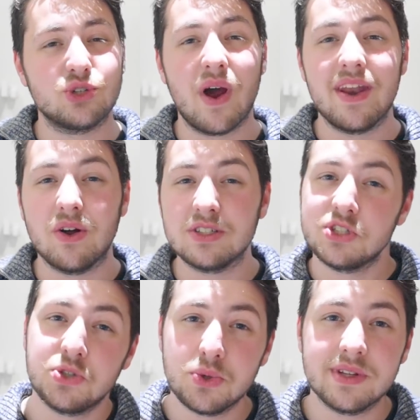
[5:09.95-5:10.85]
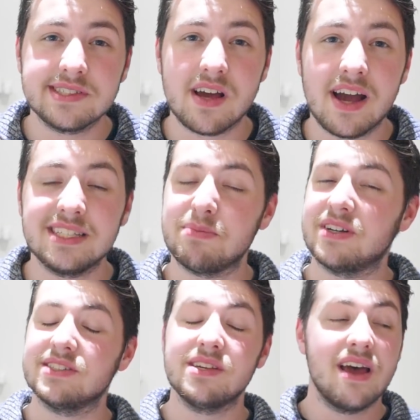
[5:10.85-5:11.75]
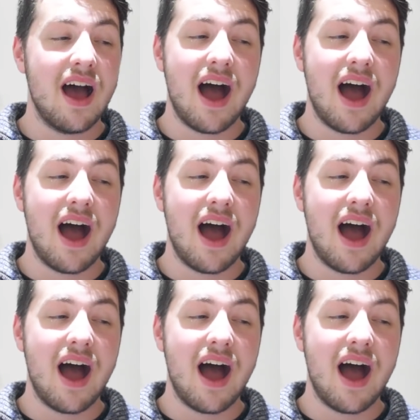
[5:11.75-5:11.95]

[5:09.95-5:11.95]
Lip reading: try not to shoot the sides, because